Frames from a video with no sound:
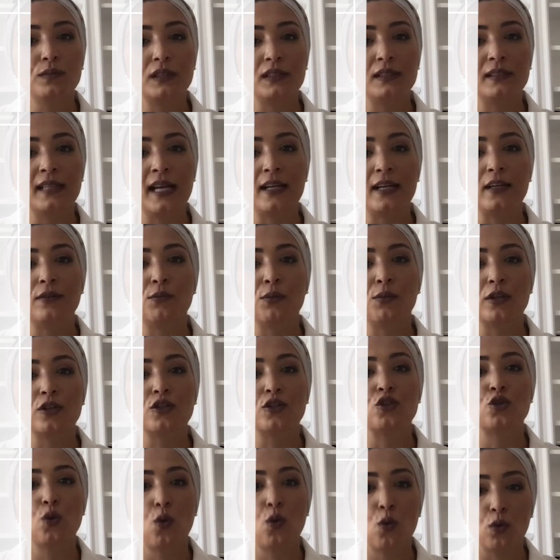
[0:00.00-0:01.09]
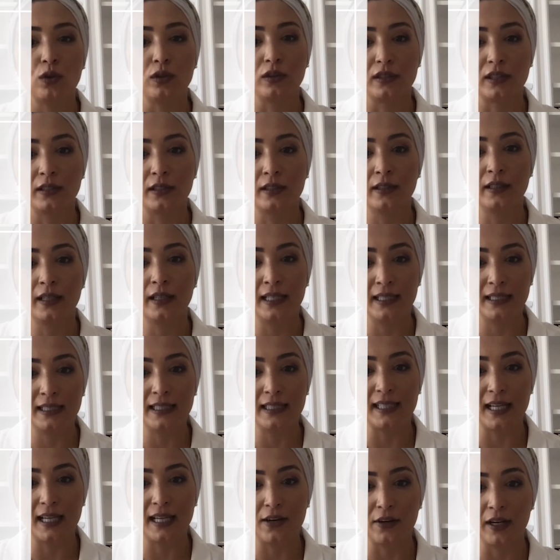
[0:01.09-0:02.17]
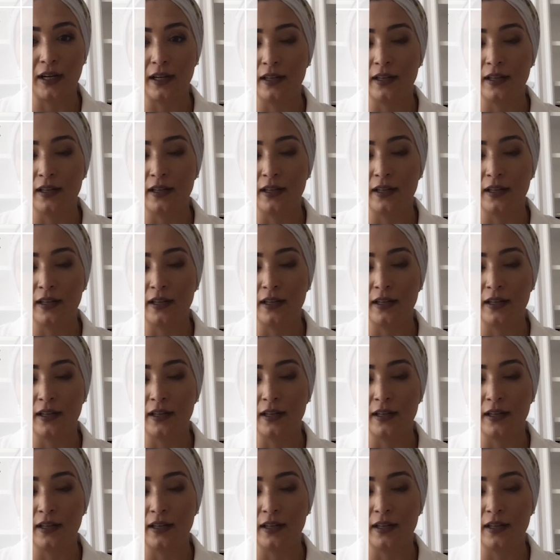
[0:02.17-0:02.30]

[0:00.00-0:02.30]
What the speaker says: that were sold in this area.